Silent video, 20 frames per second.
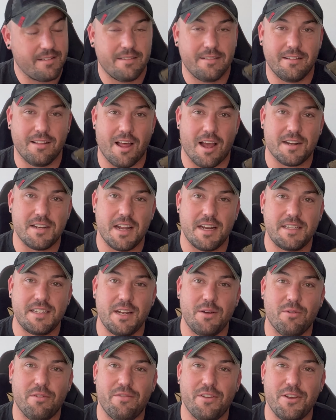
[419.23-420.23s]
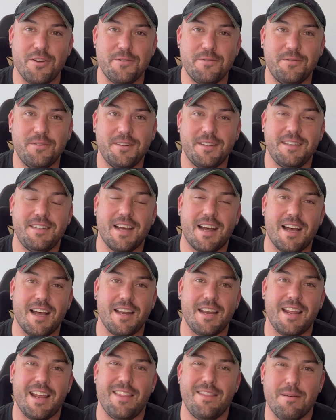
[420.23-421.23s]
Glock nineteen review
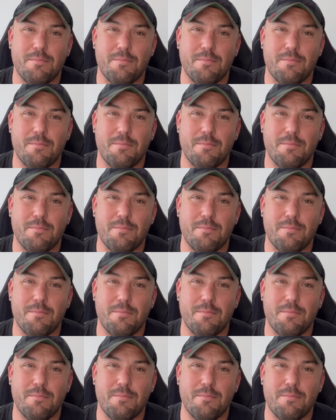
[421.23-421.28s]
done in the